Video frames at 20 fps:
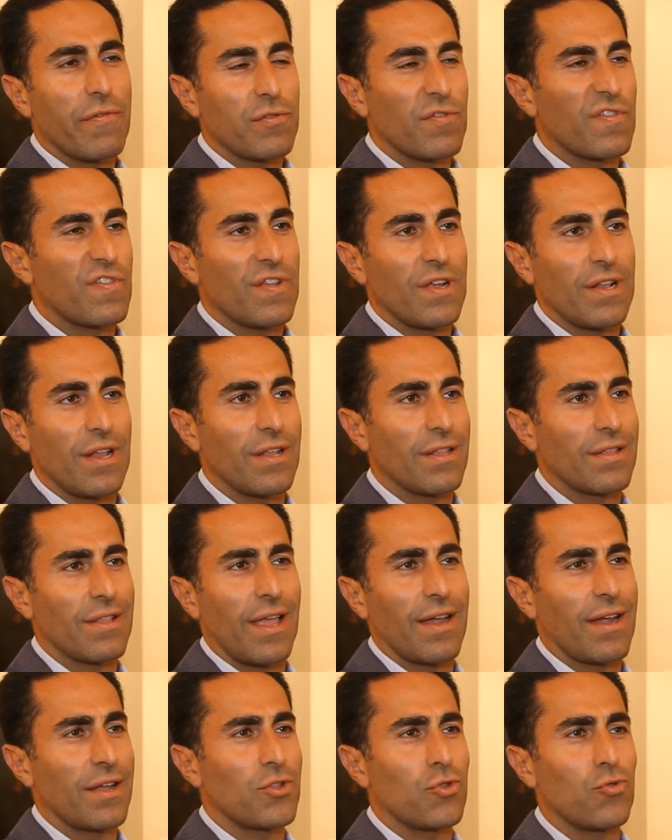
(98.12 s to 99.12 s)
to steal it
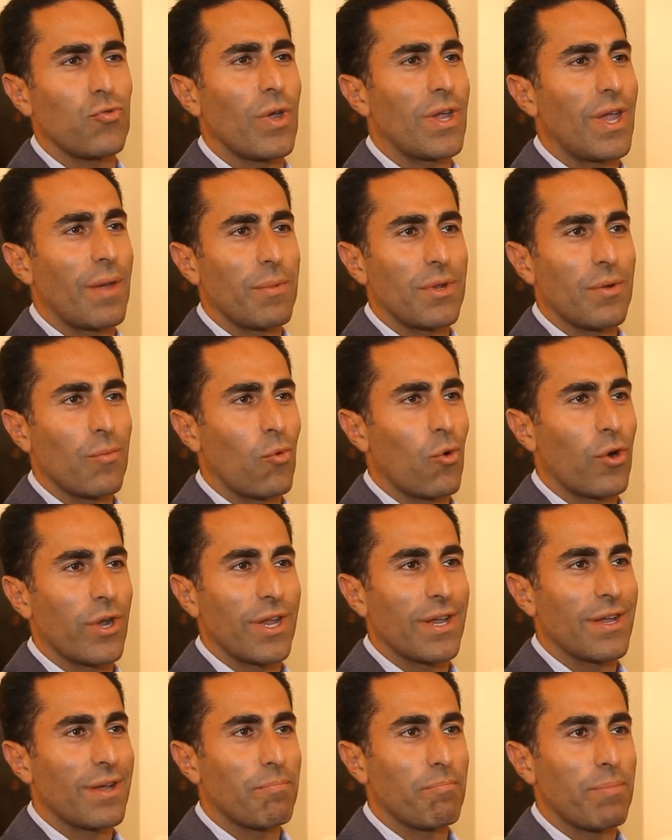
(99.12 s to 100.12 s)
like at 2 a.m. in the
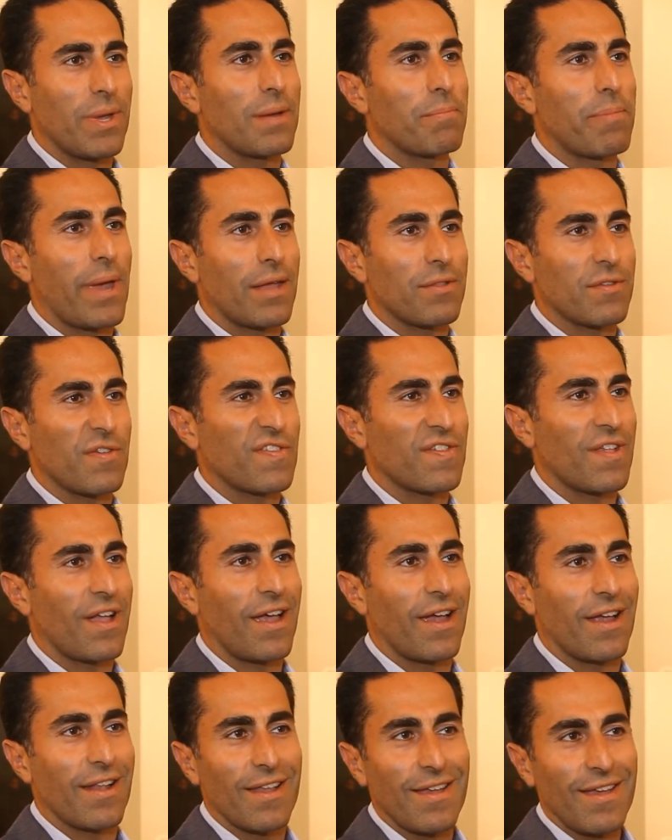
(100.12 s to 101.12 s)
morning, Pink Panther
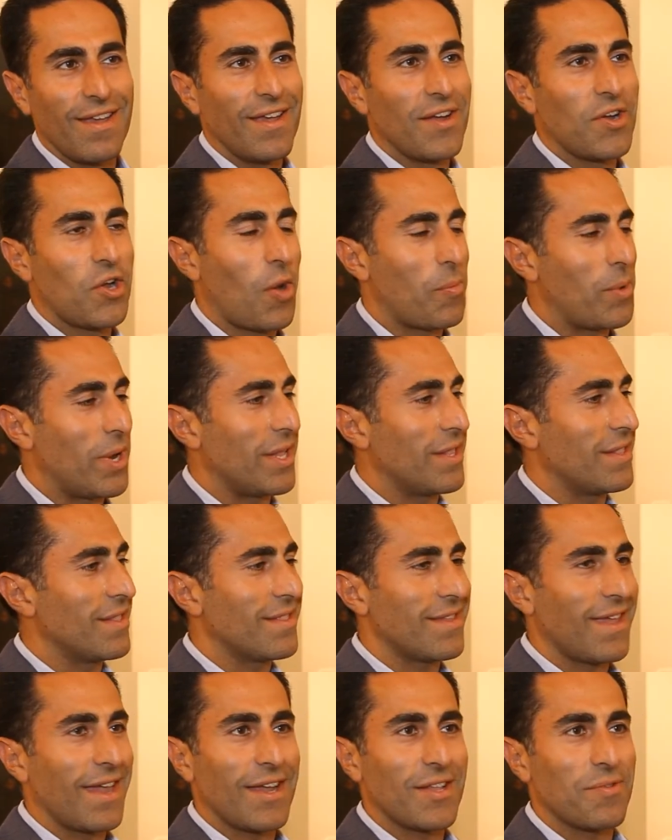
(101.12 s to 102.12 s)
style, come in,
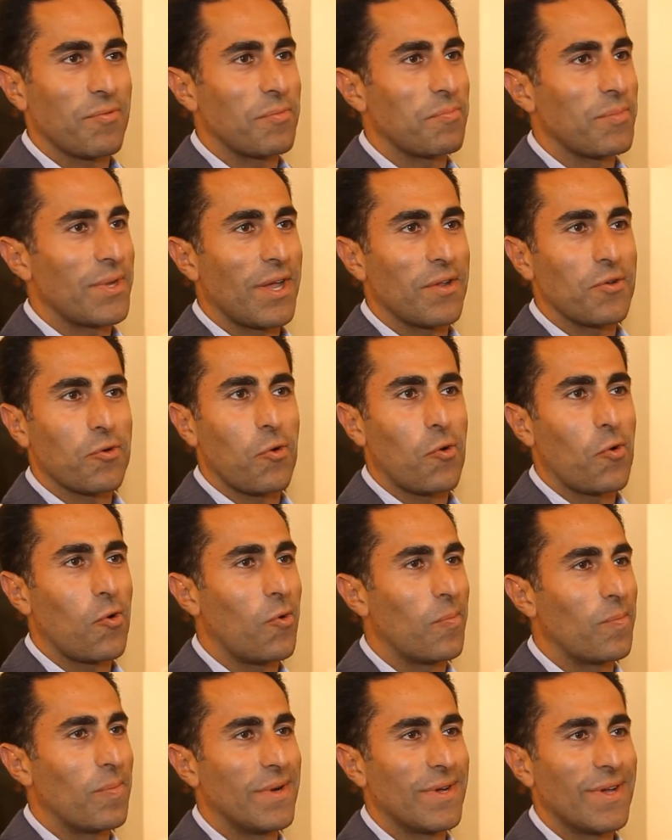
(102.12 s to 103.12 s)
take it with me and go
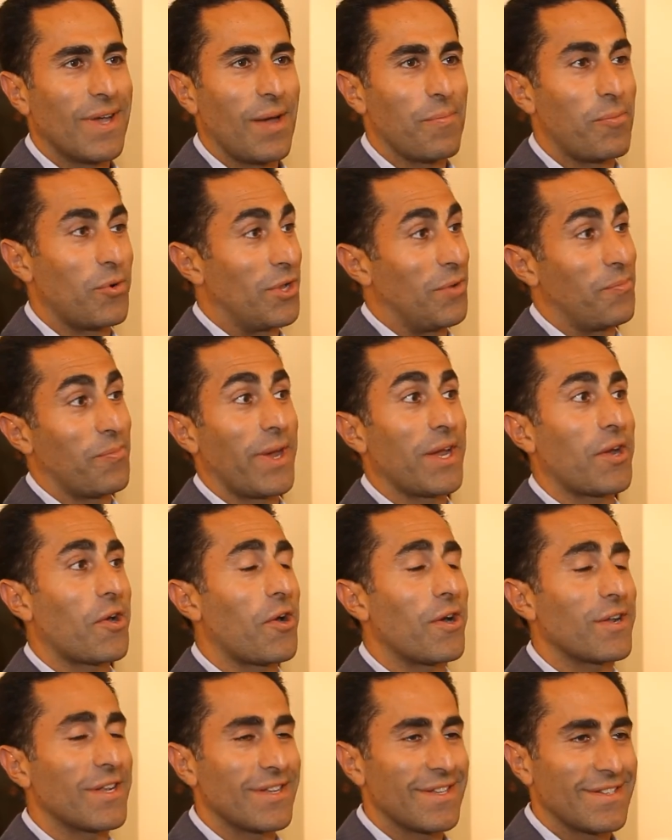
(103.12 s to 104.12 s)
home and put it in my
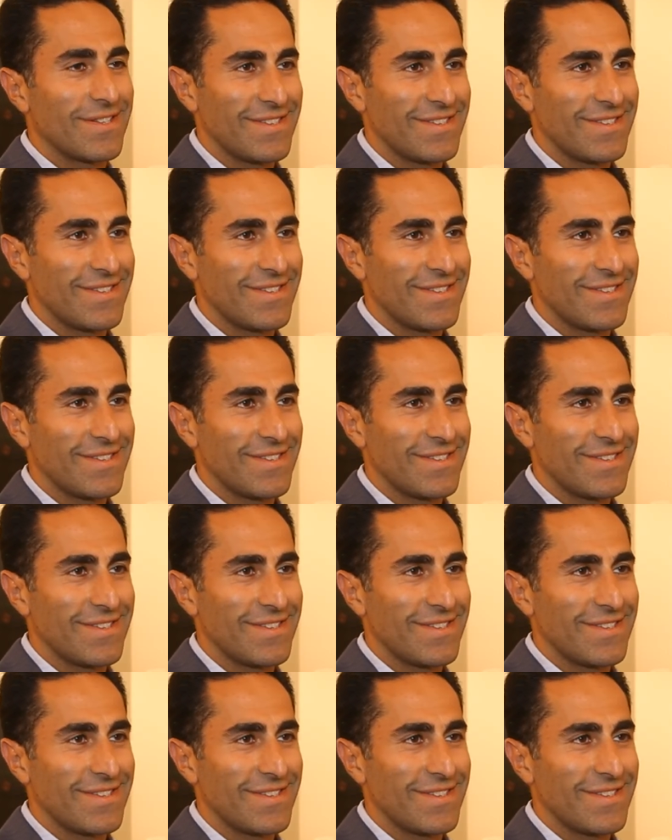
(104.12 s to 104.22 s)
garden.